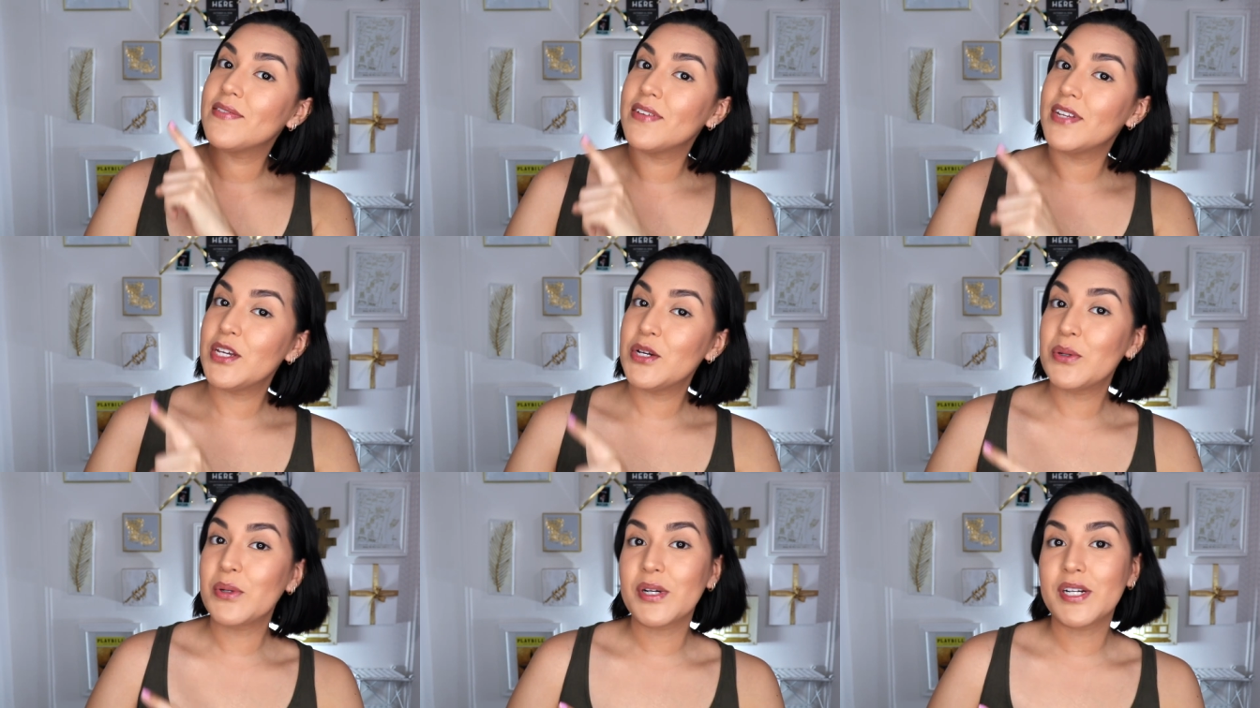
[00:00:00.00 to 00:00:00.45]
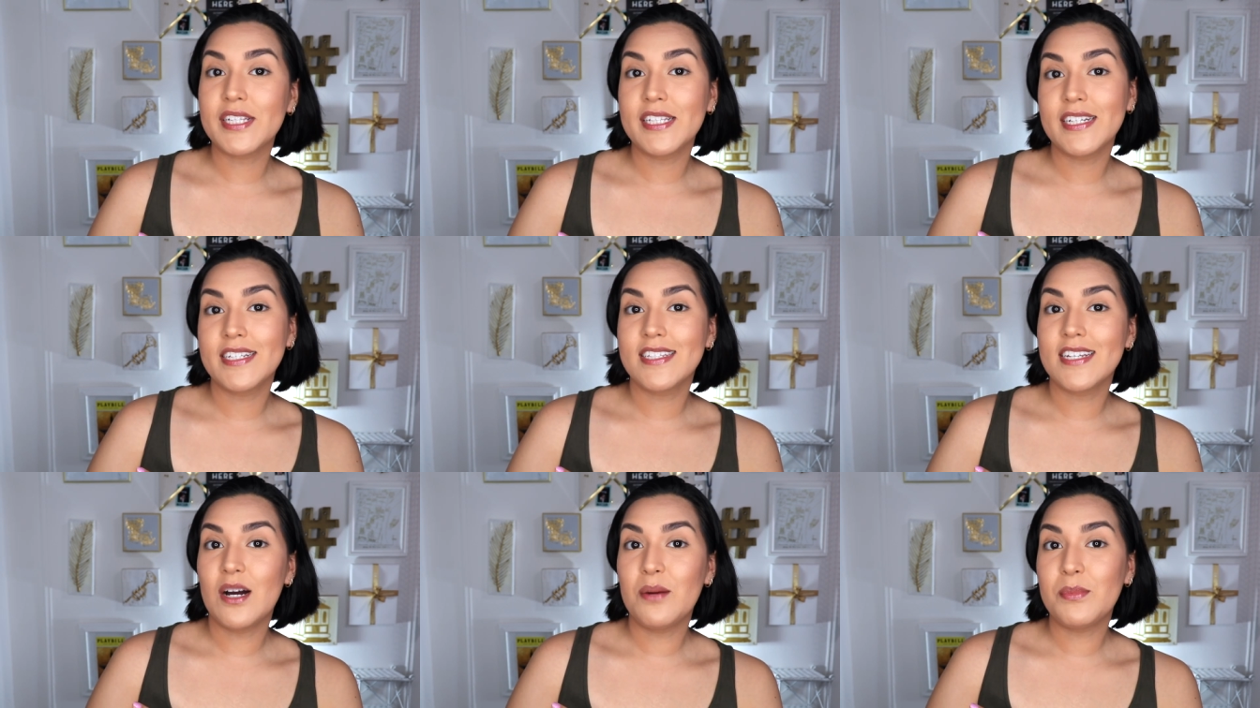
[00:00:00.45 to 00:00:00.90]
video or
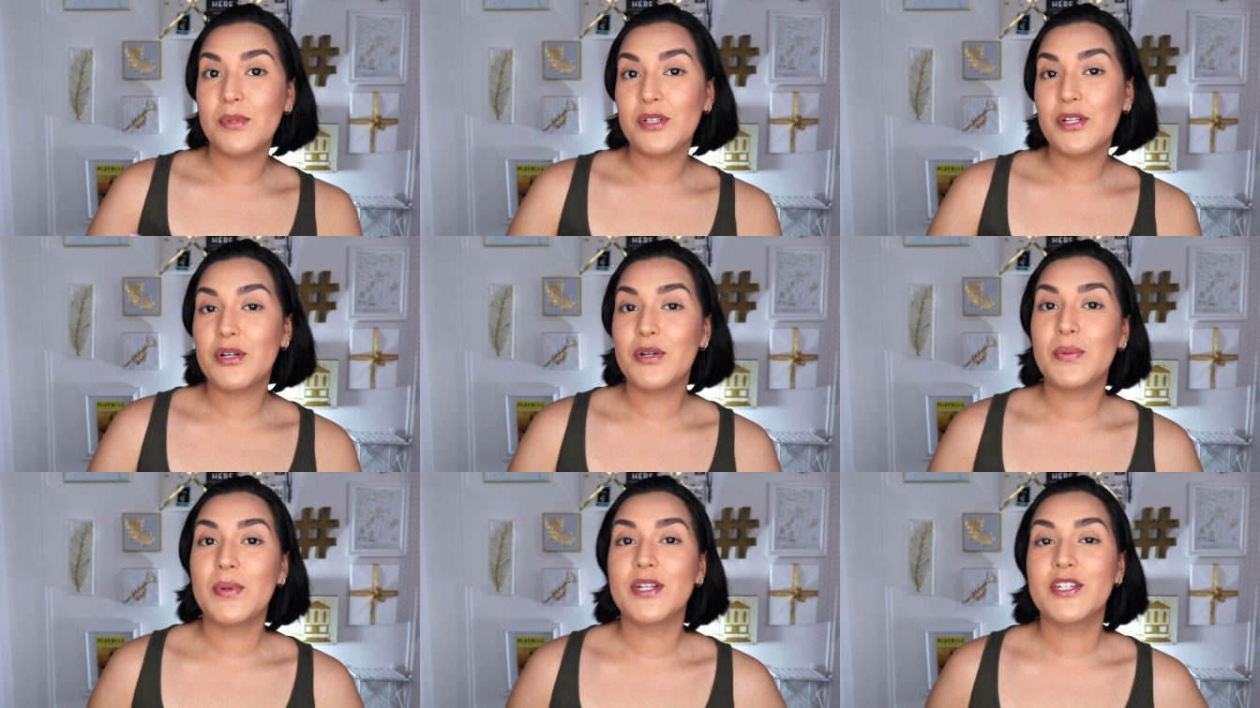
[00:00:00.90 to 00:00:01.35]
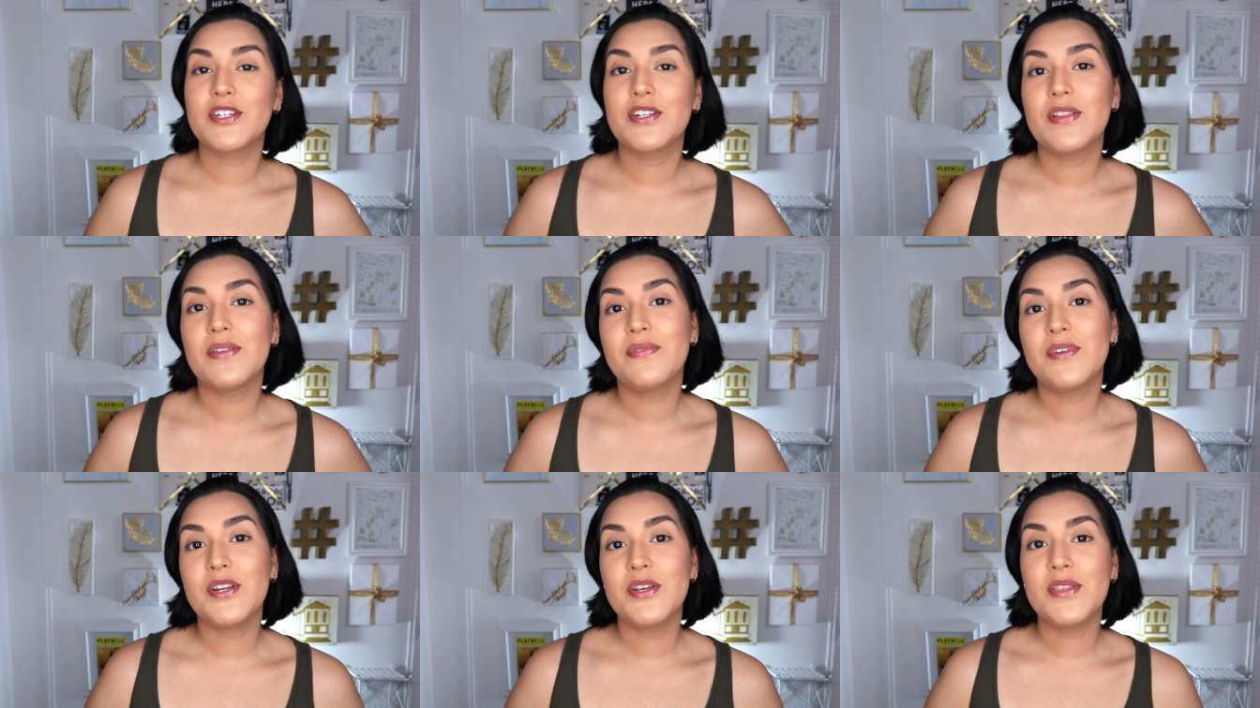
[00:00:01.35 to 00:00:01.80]
click down below to watch
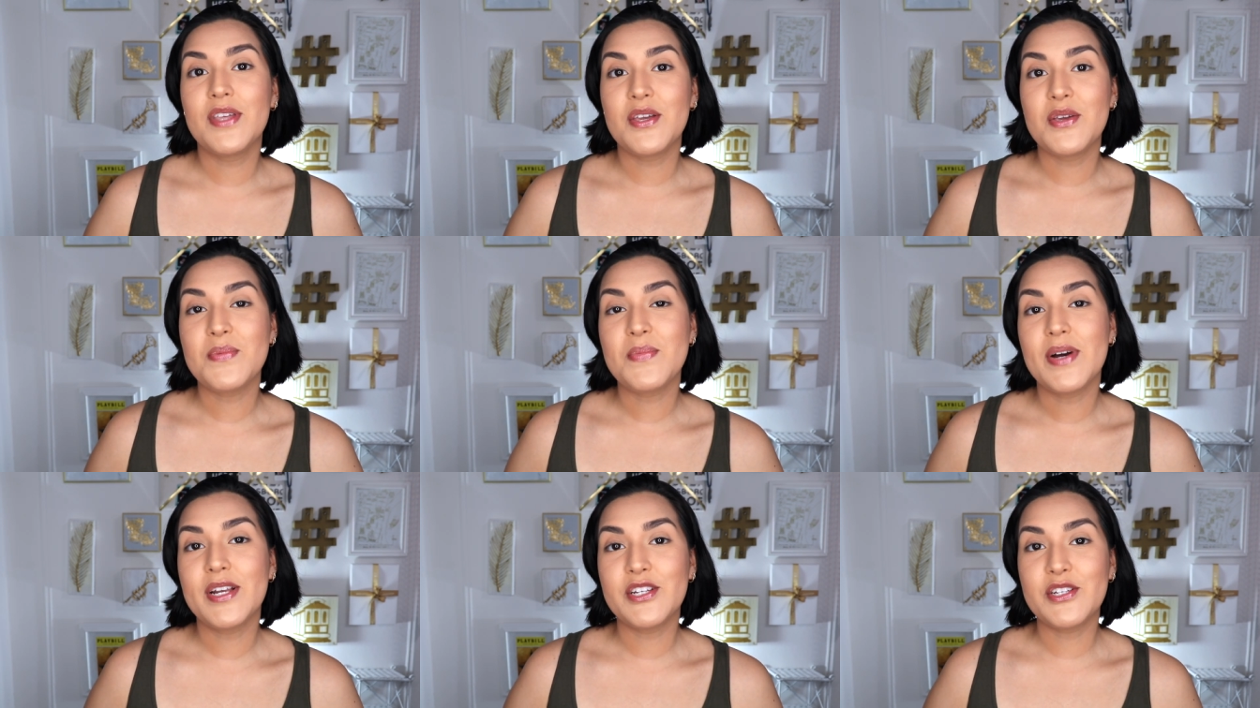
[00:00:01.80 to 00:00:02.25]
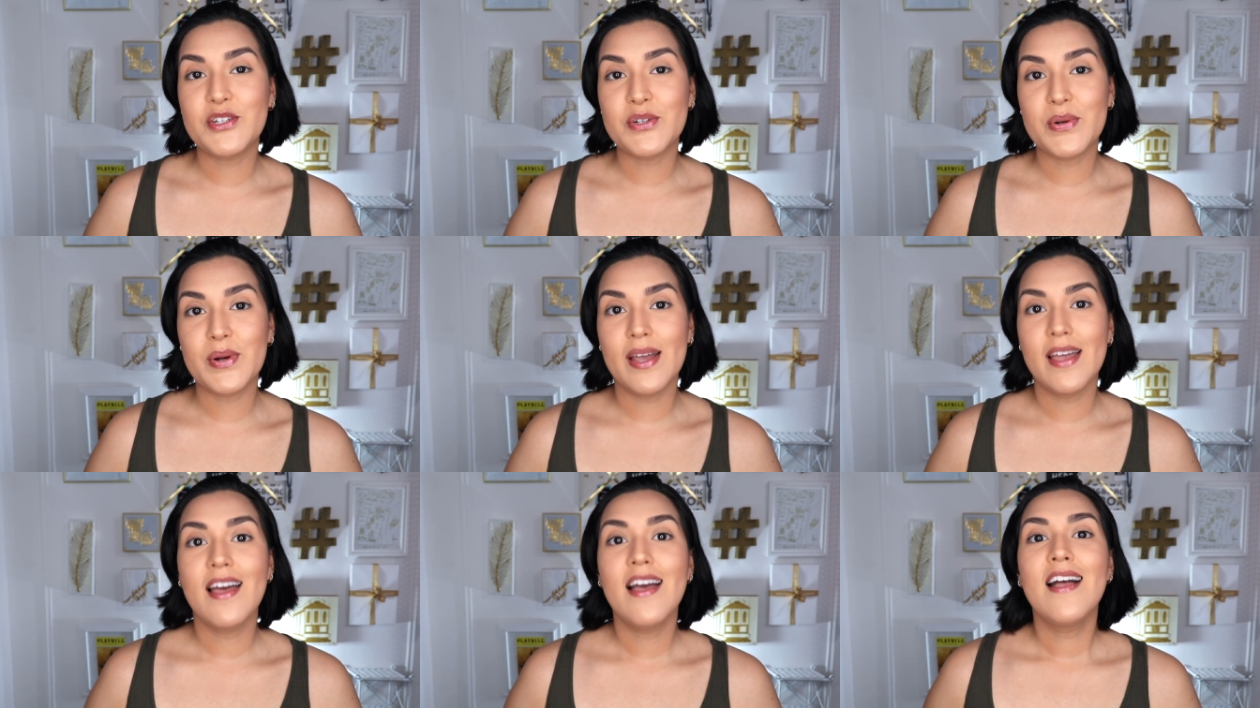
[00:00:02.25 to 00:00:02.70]
another video that you might
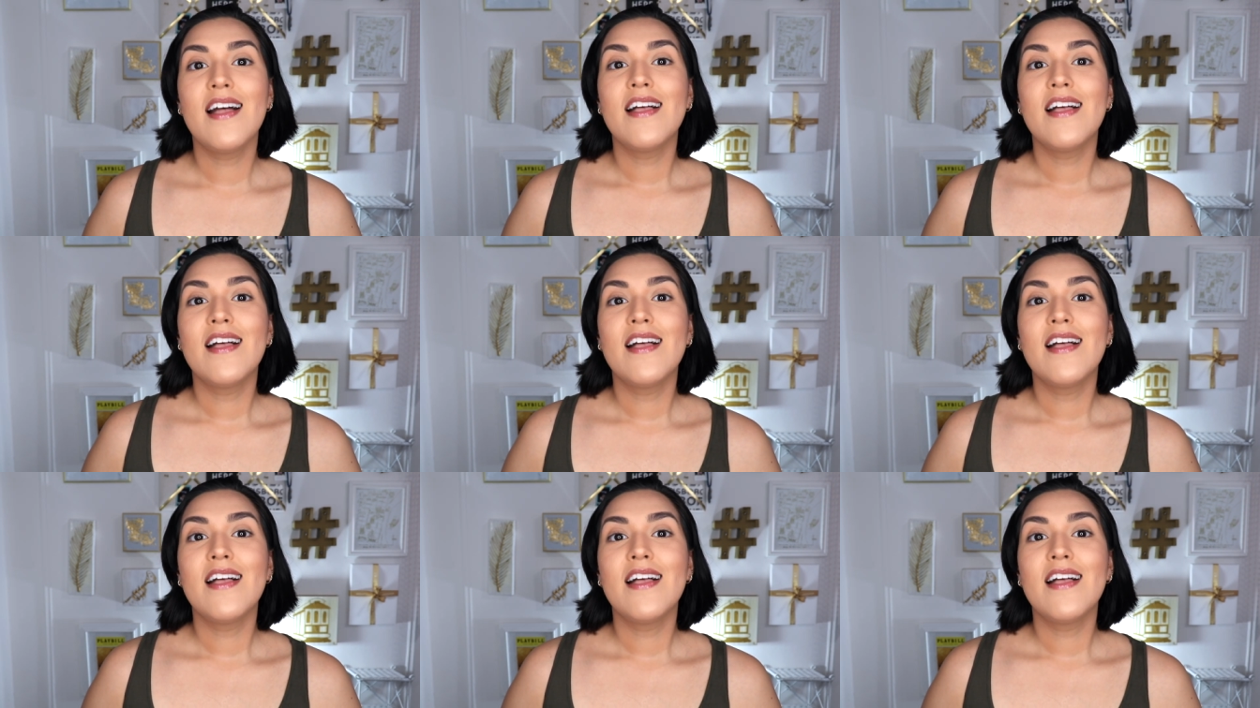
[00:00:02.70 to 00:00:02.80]
enjoy.